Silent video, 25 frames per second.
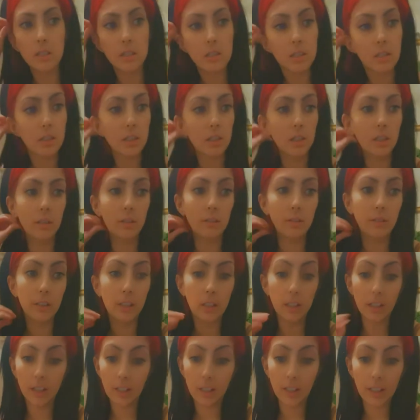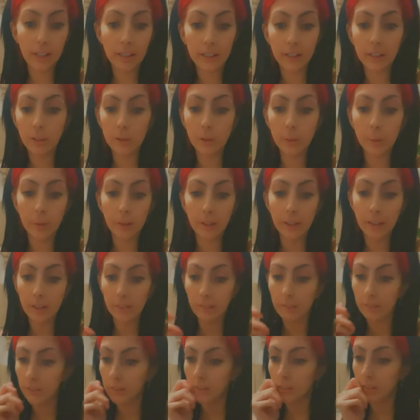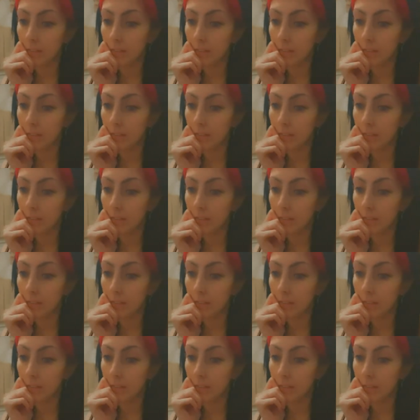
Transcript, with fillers: of clay or whatever